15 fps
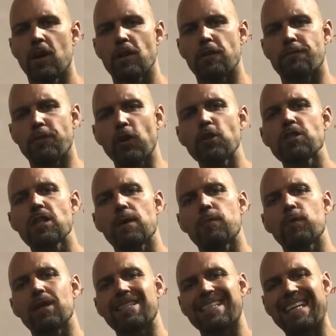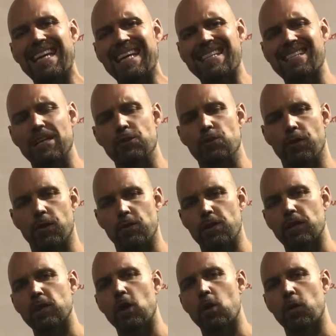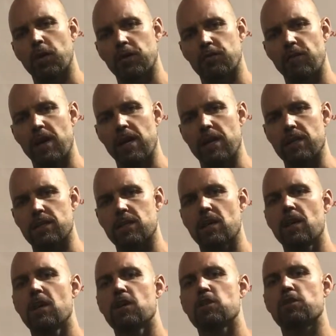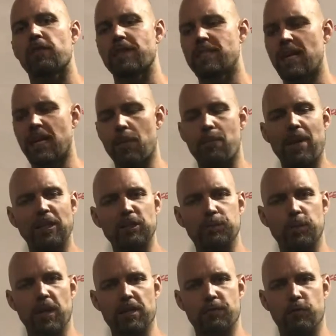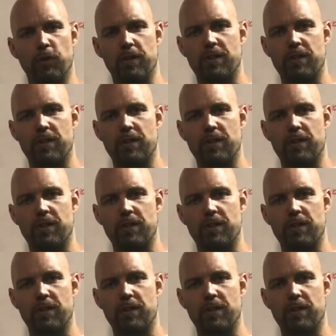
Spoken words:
The first number is the eccentric, or the lowering phase. So if I take a bench press, for